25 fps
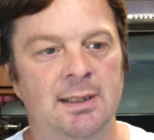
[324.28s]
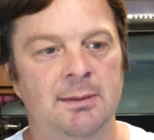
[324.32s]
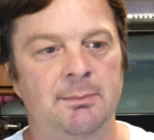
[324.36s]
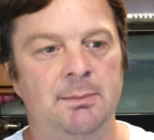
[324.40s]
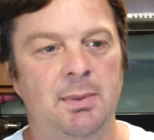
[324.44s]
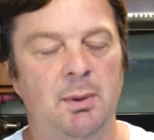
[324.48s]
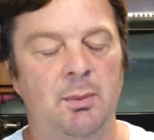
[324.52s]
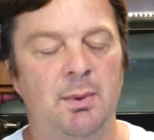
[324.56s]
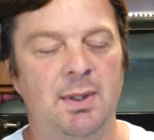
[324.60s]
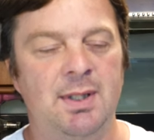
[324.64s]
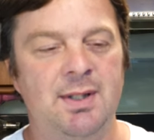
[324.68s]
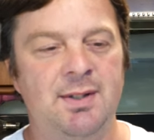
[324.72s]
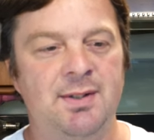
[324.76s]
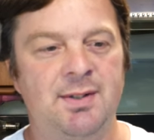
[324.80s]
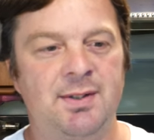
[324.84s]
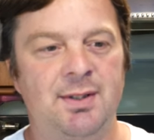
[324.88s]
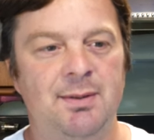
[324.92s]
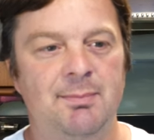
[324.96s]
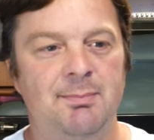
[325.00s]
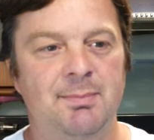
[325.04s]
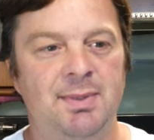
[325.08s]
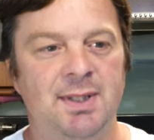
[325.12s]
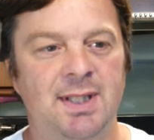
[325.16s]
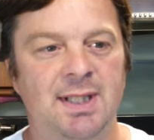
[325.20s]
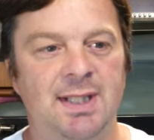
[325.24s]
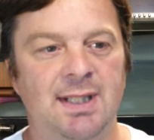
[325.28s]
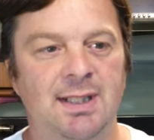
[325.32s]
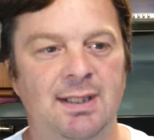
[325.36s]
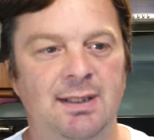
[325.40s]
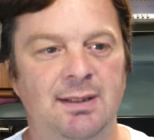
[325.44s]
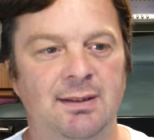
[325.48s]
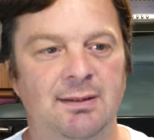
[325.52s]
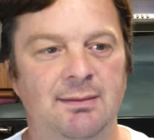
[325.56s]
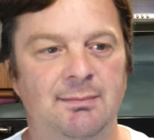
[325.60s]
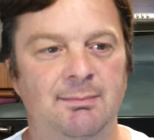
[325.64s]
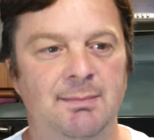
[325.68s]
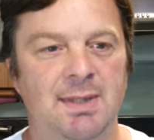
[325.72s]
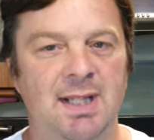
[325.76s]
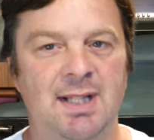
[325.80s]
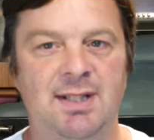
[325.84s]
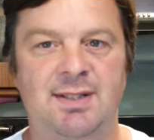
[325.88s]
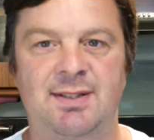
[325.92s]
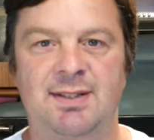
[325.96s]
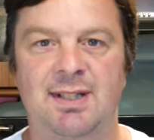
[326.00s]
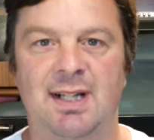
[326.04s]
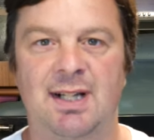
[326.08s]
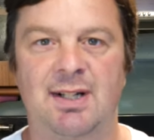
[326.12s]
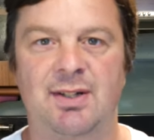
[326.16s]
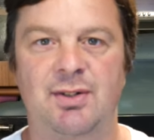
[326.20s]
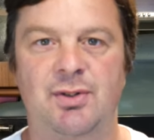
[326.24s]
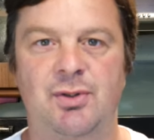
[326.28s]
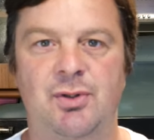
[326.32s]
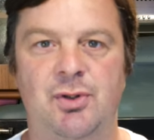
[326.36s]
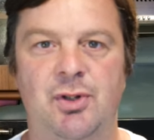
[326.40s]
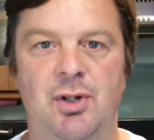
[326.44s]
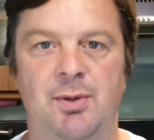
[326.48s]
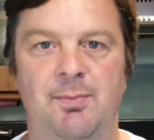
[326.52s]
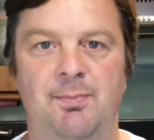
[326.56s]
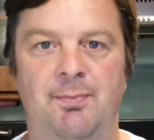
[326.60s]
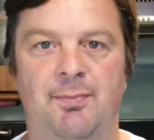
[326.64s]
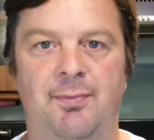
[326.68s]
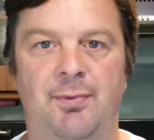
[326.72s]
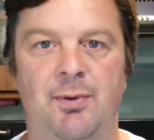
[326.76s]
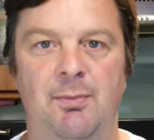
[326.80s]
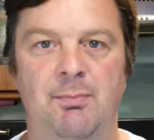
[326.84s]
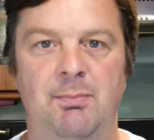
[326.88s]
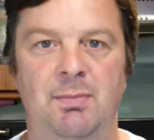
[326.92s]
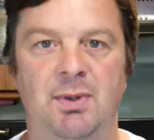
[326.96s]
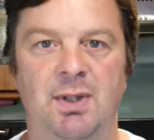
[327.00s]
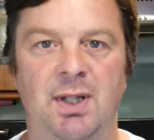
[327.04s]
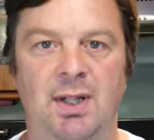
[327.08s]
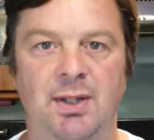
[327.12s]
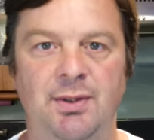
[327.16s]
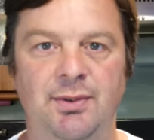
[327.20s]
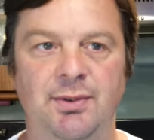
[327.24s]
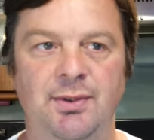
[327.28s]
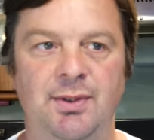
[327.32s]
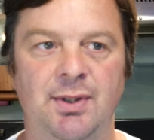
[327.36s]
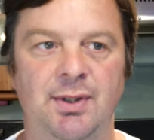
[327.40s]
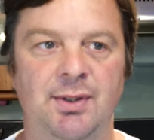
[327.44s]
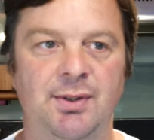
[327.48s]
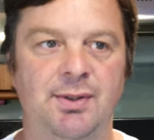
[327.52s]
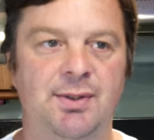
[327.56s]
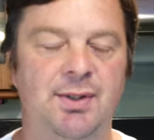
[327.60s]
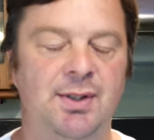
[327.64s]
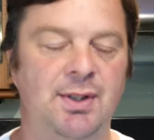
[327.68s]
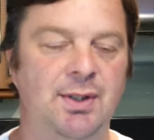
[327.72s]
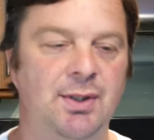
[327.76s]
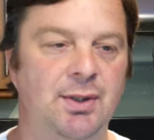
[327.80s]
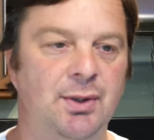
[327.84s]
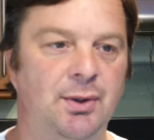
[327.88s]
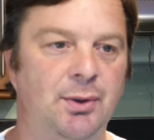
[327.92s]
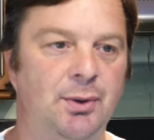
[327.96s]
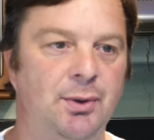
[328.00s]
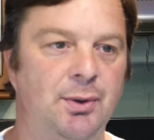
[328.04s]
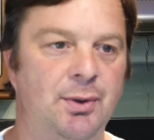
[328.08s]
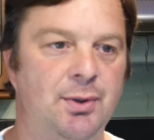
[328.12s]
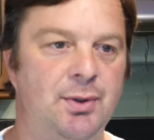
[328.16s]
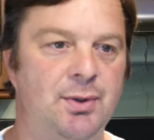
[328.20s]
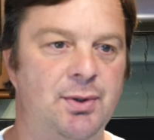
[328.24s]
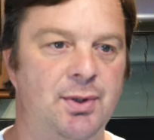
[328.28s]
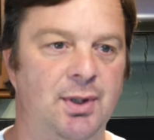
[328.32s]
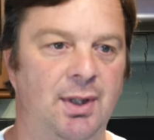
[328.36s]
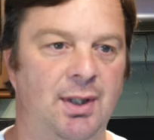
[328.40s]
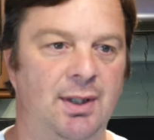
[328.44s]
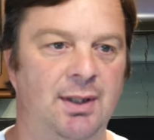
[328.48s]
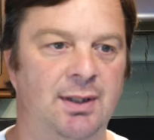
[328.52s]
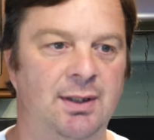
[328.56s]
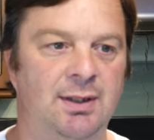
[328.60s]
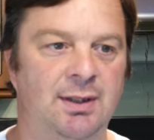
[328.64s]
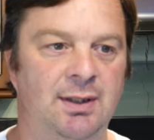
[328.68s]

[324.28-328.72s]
But when somebody makes that jump from London to Yorkshire,